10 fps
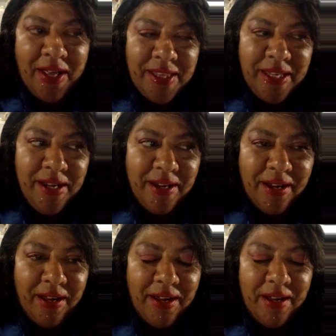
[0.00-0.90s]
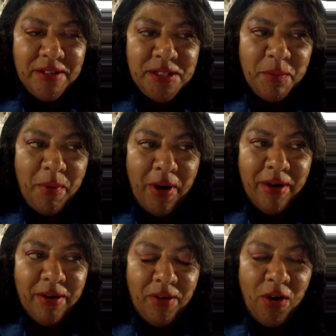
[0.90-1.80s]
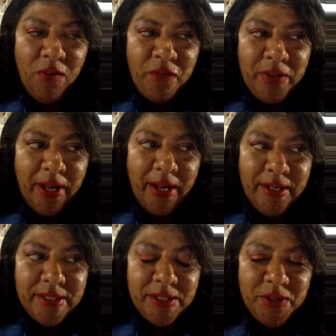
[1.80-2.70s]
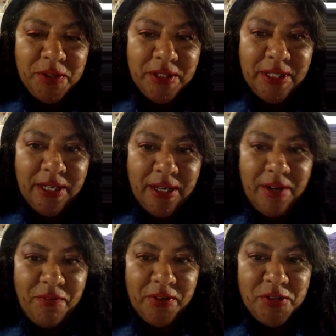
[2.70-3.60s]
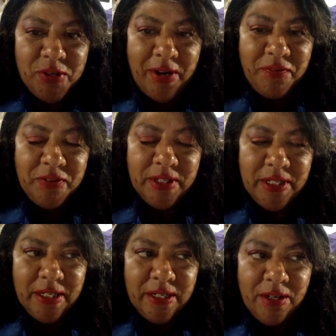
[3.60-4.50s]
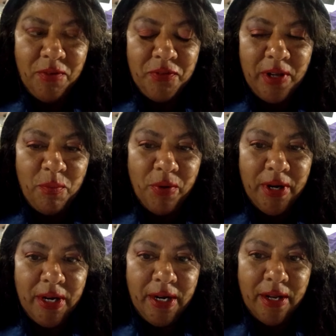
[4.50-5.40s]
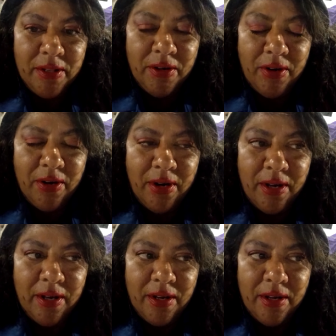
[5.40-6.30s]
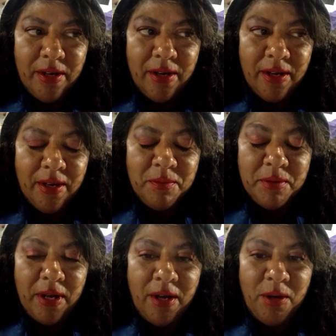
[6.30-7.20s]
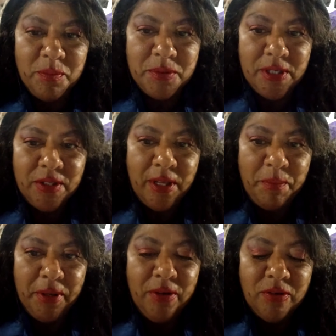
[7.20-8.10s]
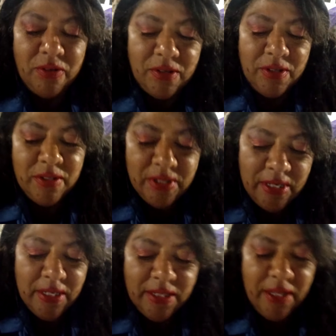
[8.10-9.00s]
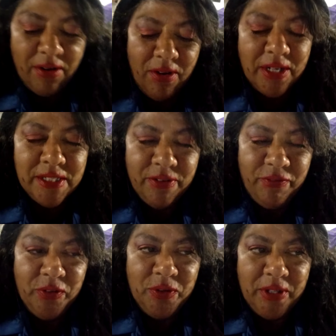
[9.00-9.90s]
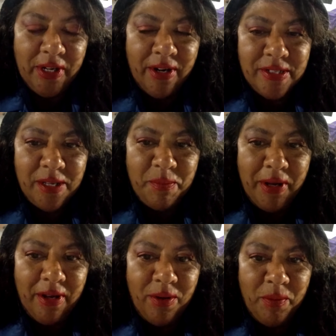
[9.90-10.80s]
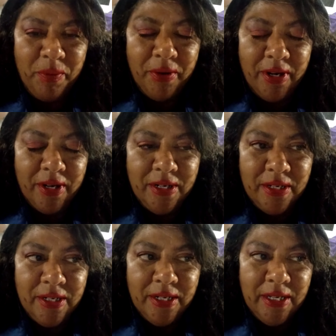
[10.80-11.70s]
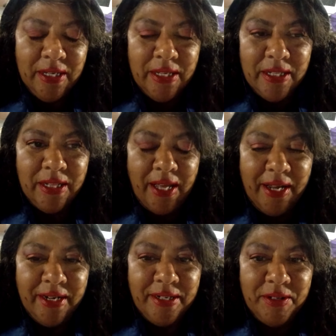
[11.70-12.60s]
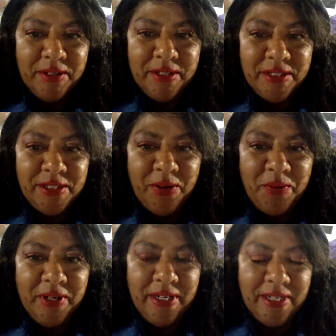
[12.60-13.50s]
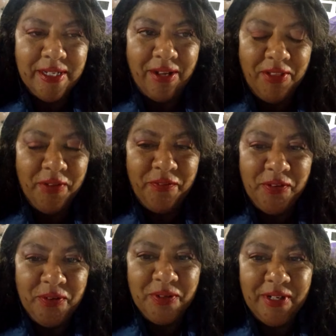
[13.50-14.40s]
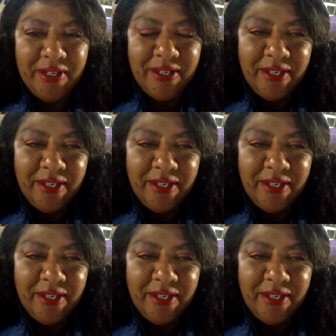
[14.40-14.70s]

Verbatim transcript: I think tomorrow, hopefully, I get to go to the NFL draft thing. Hopefully, I'm working down there. Um, I hope so. That'd be cool. They had all kinds of food there. I saw my homeboy online showing it, all the food.